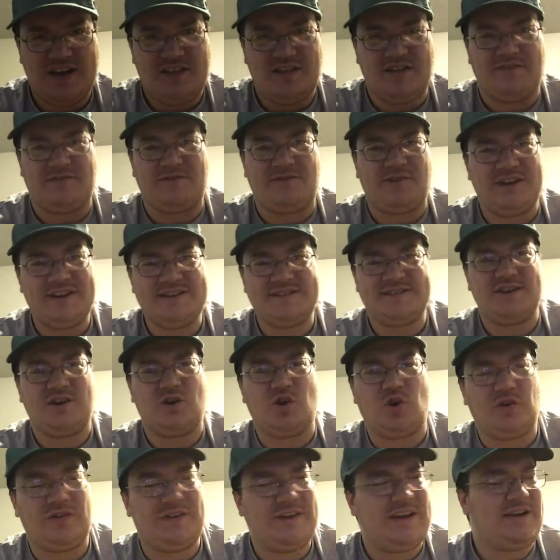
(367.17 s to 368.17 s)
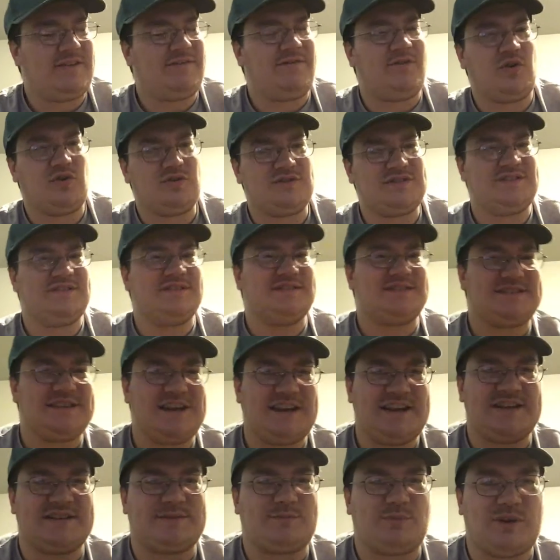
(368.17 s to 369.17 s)
The freezing cold. Nick Foles even
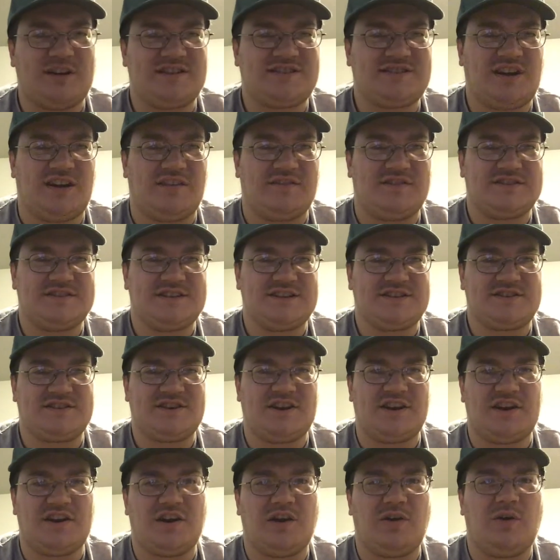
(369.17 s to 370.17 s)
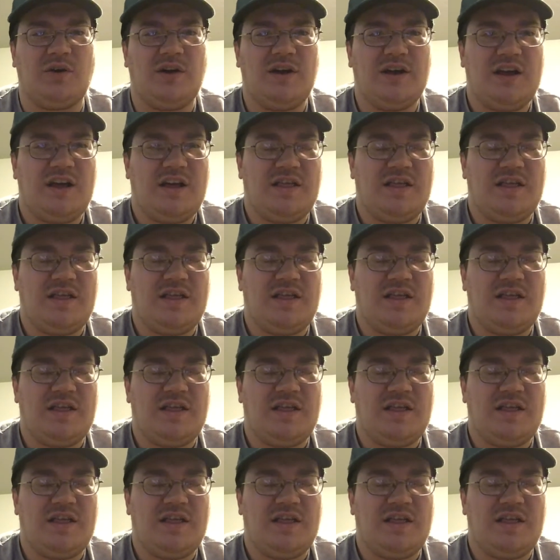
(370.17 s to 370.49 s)
said in his press conference yesterday, you know,